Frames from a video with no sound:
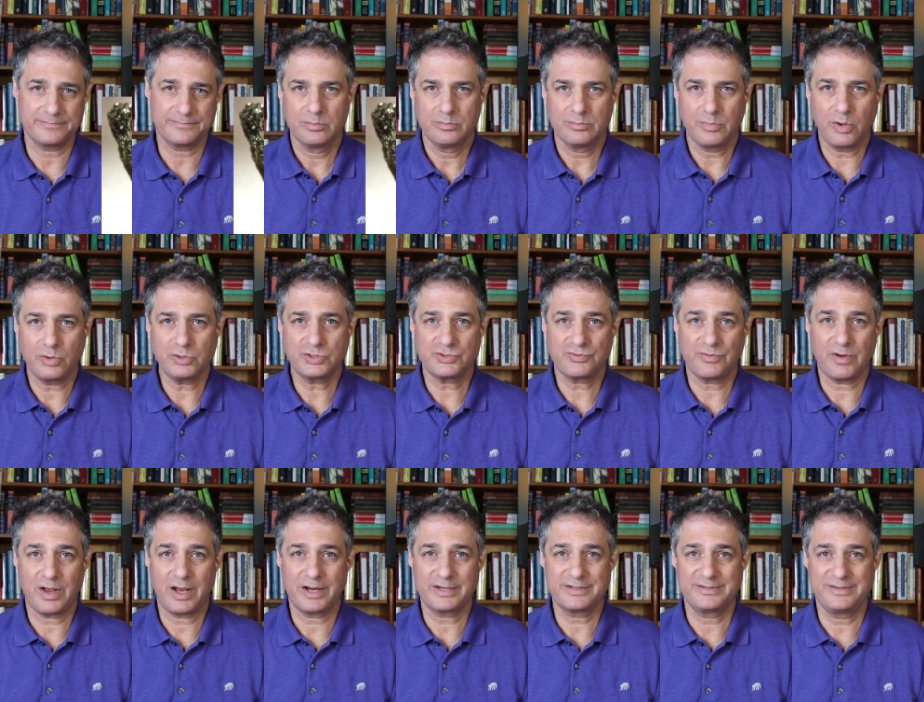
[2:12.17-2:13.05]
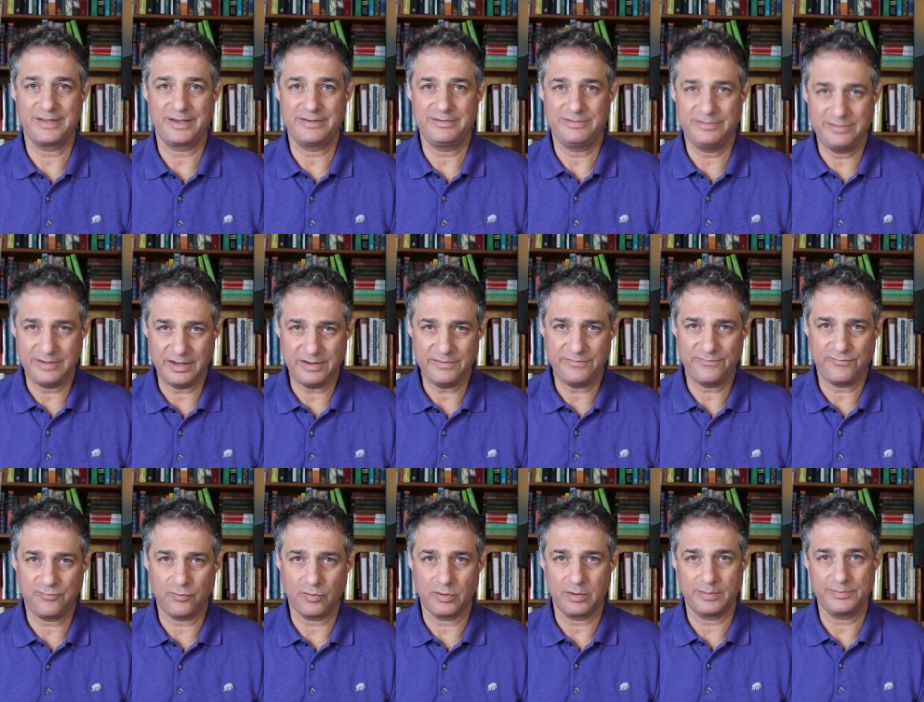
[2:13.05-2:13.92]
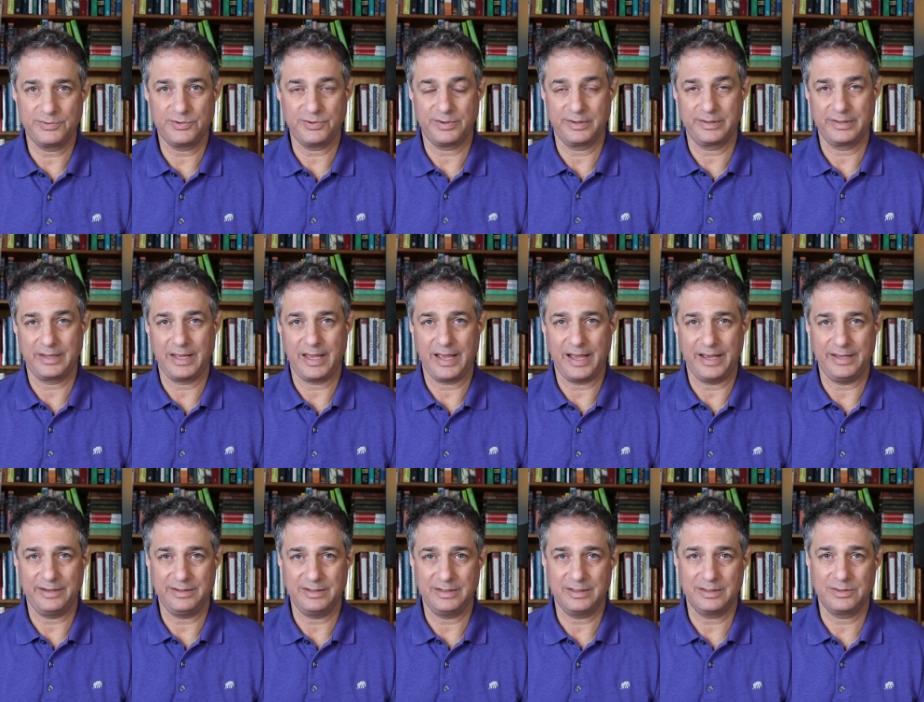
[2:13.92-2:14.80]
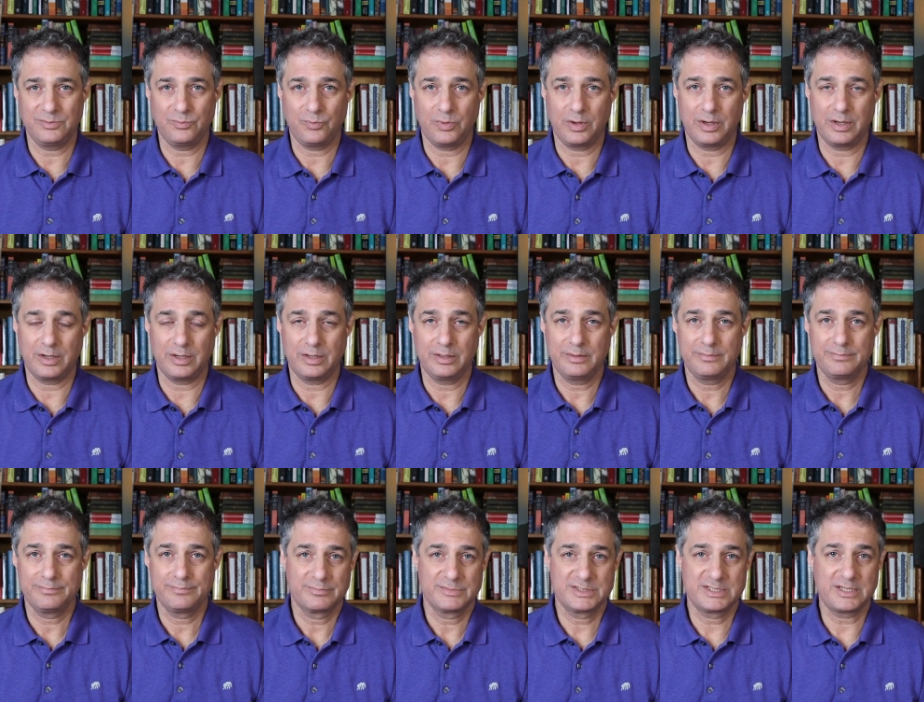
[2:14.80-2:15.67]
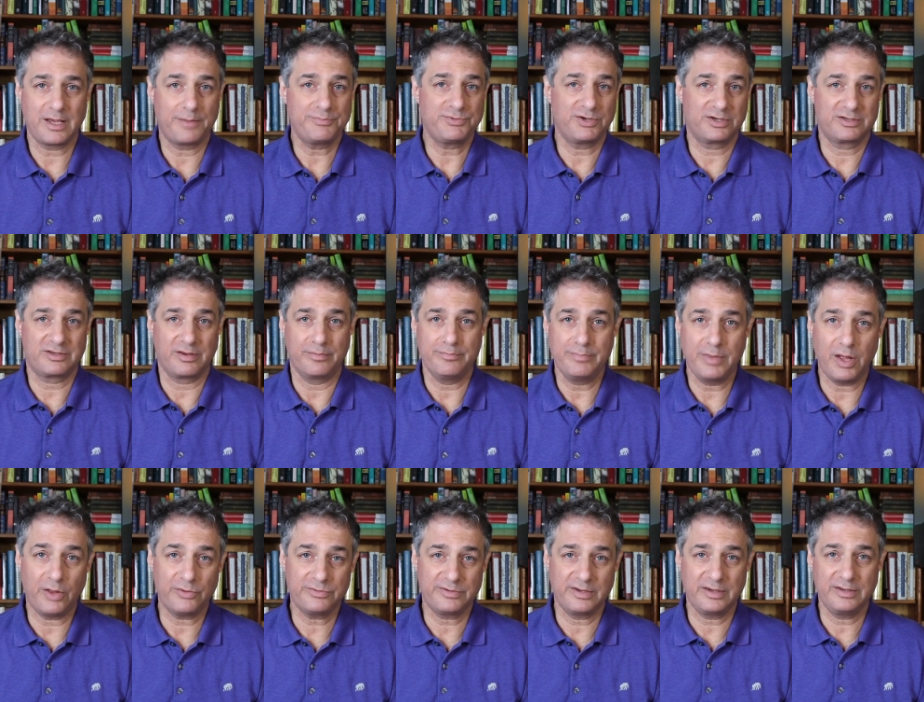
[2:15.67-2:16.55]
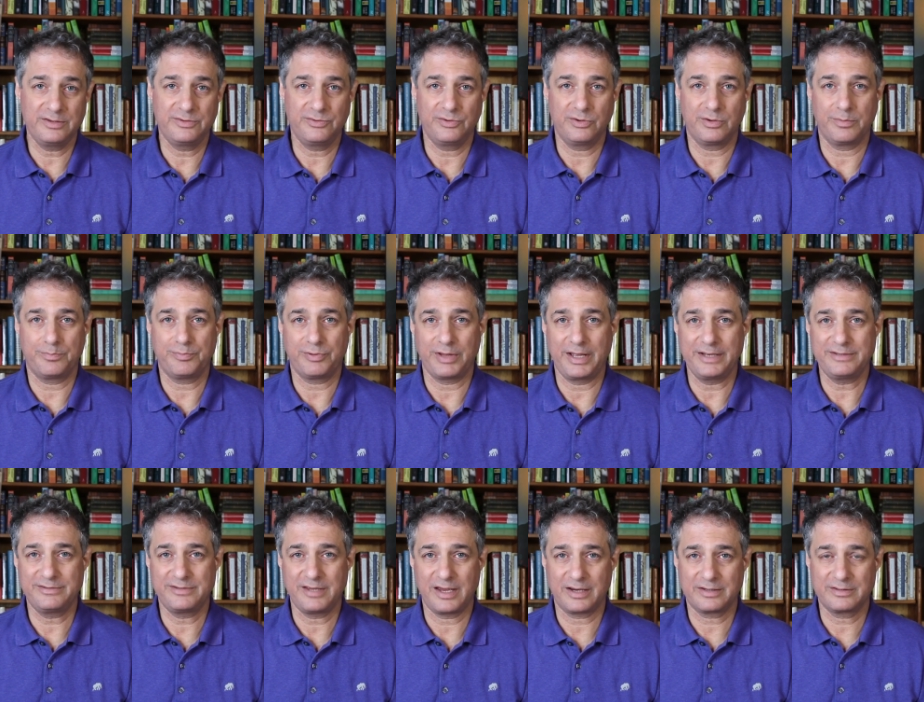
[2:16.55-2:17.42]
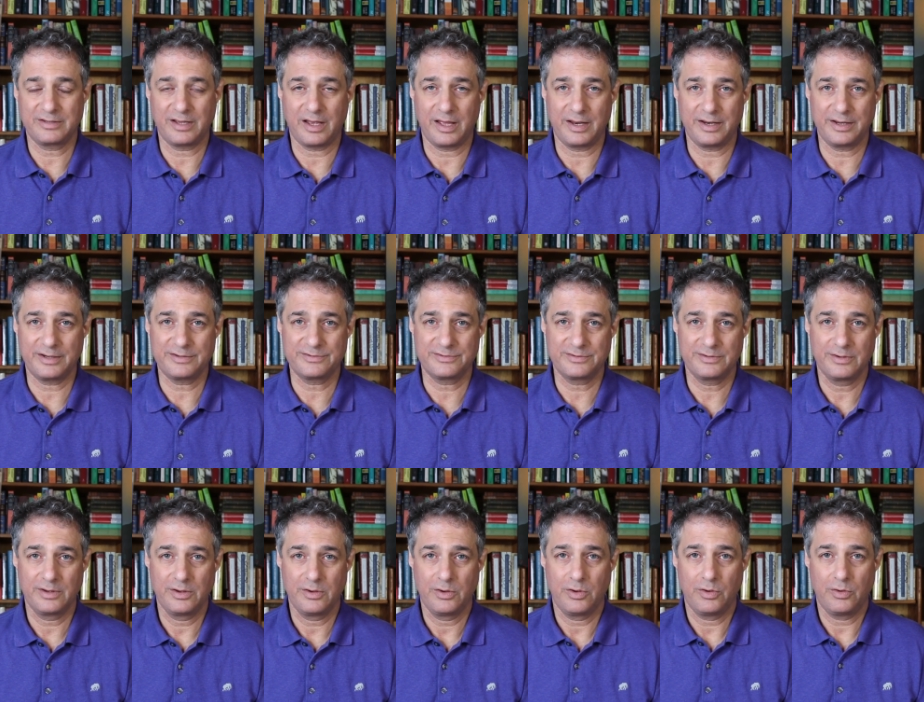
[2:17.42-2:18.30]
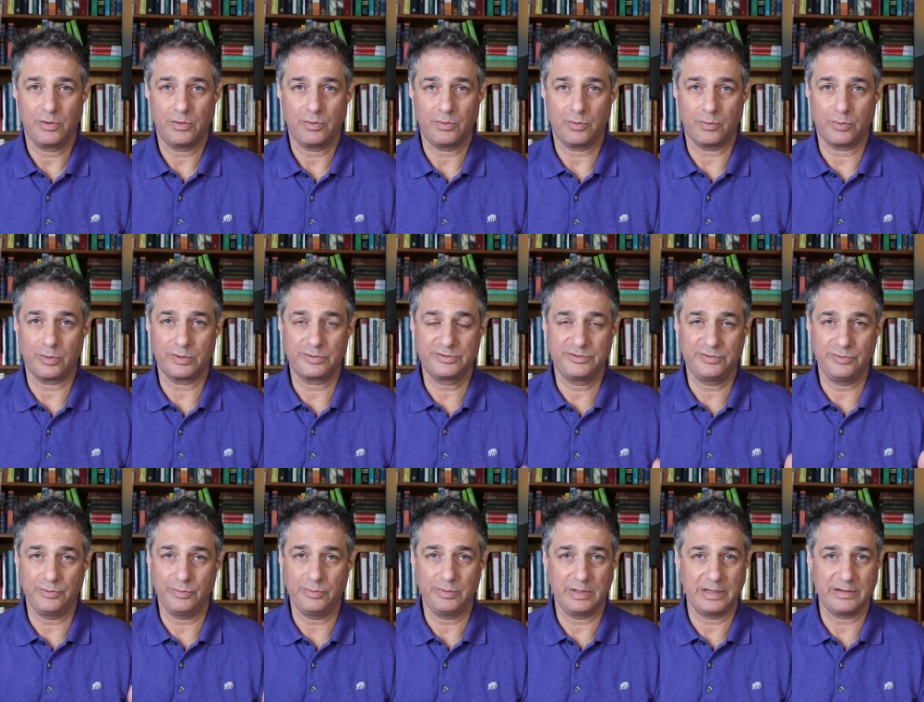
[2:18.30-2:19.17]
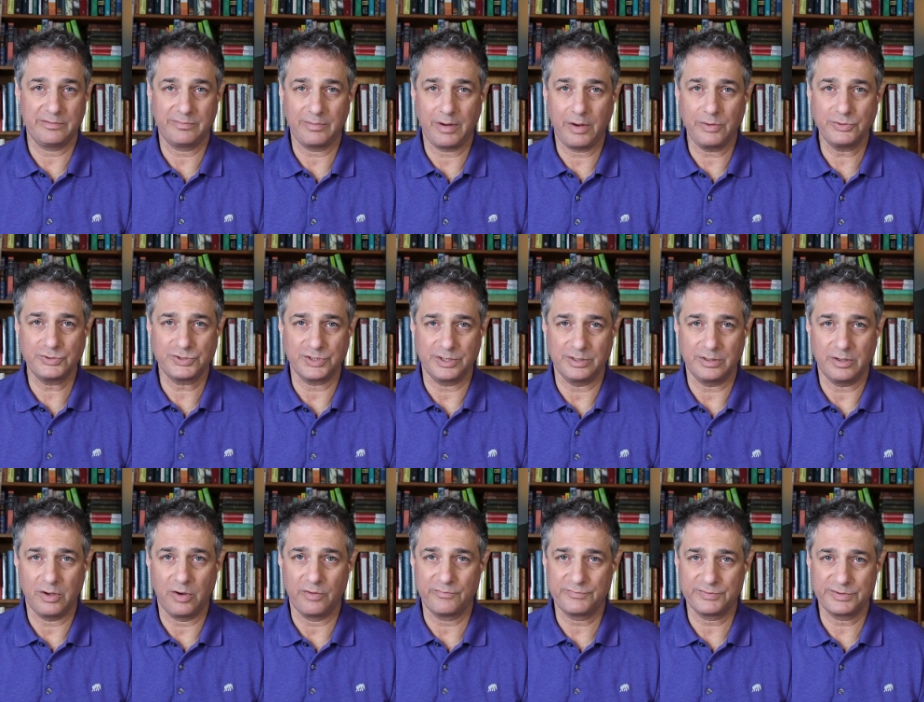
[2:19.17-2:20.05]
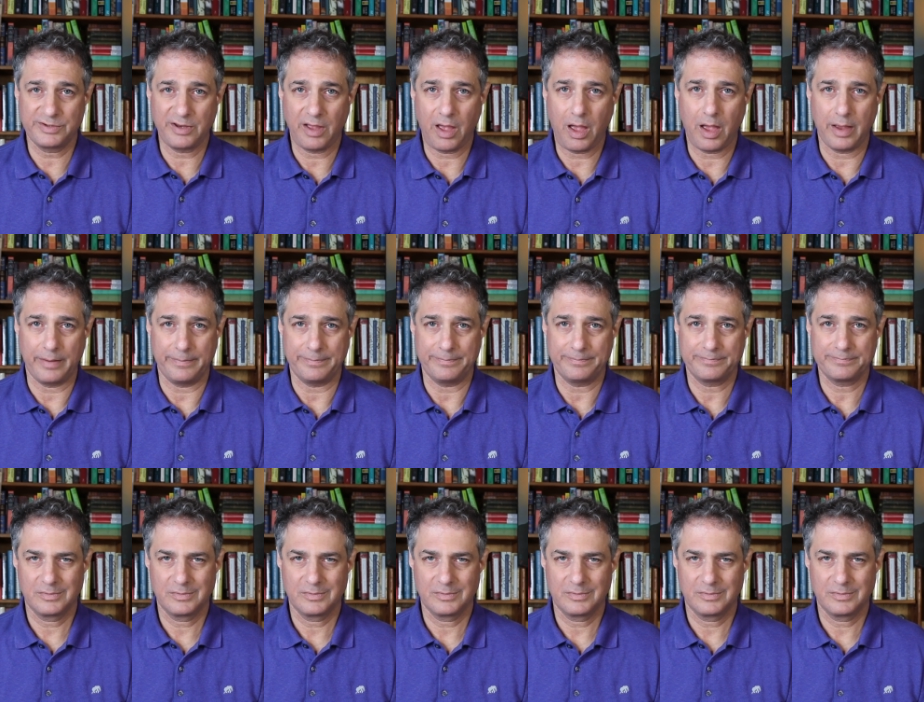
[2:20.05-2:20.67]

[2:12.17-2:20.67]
Most rocks that did form during the Hadean were subject to melting due to plate tectonics or to erosion over time.